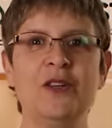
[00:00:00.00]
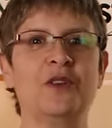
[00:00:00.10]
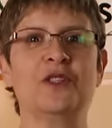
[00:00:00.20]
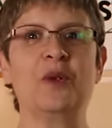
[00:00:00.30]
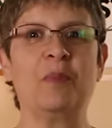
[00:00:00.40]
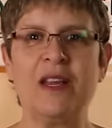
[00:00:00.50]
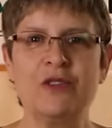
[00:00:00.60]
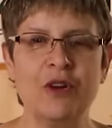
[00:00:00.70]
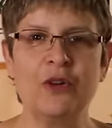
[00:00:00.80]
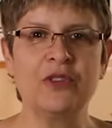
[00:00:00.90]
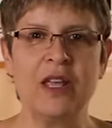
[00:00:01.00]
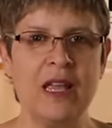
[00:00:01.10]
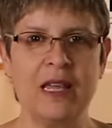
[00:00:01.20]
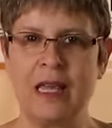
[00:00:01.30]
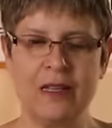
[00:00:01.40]
you could do
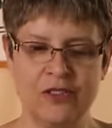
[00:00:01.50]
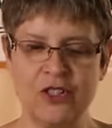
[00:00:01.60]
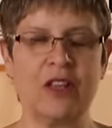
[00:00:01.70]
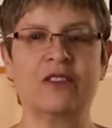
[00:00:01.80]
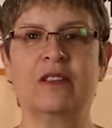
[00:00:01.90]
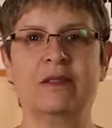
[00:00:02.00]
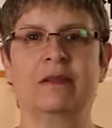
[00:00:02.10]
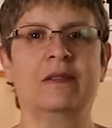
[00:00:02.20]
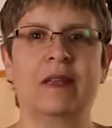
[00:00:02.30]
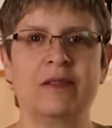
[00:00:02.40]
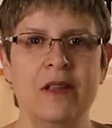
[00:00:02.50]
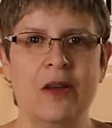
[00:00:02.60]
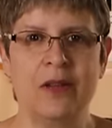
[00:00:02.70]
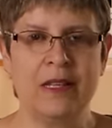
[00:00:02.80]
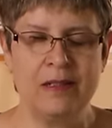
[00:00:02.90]
patriotic. It's just, there's
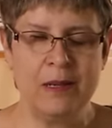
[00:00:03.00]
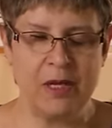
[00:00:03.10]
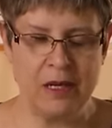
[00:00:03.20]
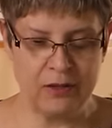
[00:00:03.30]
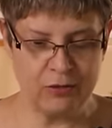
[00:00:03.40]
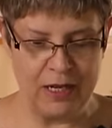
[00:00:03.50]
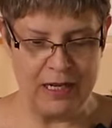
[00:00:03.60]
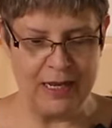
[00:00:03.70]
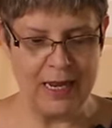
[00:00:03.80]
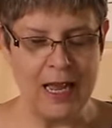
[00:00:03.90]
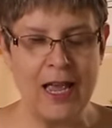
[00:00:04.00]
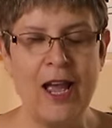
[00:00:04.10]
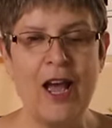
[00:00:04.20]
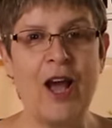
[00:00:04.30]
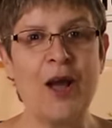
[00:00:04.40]
no, it's limitless really.
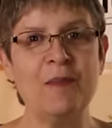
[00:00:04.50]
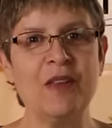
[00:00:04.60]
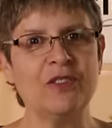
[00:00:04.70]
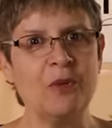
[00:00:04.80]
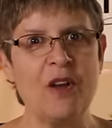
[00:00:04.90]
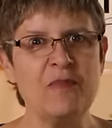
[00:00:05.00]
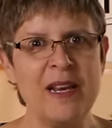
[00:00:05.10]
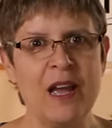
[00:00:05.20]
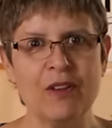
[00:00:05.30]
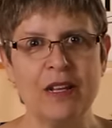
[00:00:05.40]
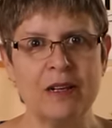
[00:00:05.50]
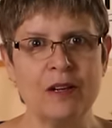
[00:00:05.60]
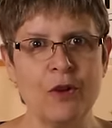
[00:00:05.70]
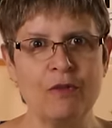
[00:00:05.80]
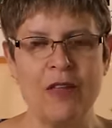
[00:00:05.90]
Um, so I've been having a
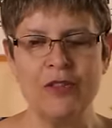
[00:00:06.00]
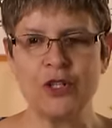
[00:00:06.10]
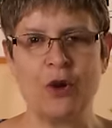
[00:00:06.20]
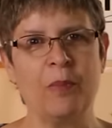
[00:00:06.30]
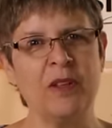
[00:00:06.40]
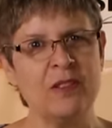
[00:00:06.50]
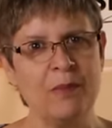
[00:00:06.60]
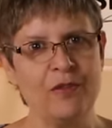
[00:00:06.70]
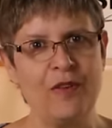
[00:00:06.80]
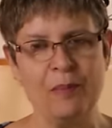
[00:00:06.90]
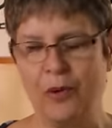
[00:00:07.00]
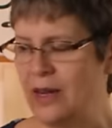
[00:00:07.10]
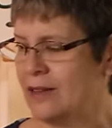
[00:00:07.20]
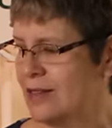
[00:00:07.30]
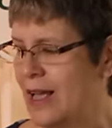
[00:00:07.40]
little look around the shop at some of the
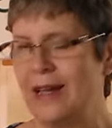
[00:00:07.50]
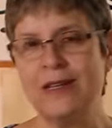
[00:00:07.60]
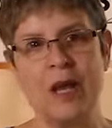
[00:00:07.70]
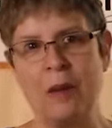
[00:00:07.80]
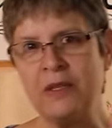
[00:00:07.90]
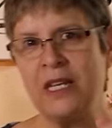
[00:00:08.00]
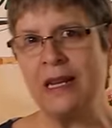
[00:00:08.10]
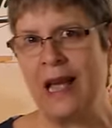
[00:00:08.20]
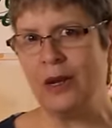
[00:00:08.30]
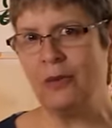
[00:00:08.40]
fabrics and, and particularly